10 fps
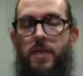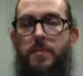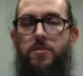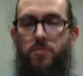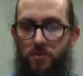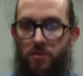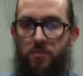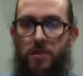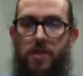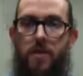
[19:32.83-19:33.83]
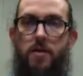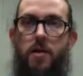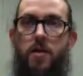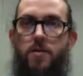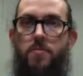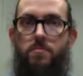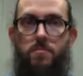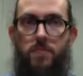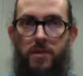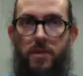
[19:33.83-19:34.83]
step into social media, you're going to
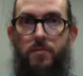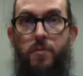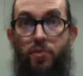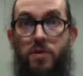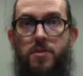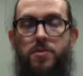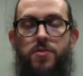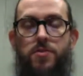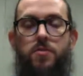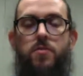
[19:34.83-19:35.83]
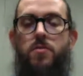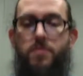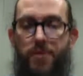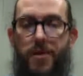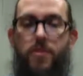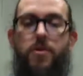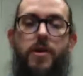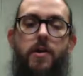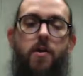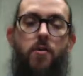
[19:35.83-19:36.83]
decide to be present on social. It's
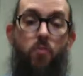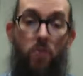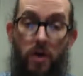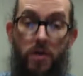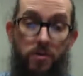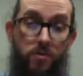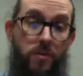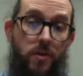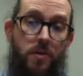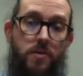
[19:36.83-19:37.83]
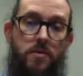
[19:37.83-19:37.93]
great. Okay, why are you doing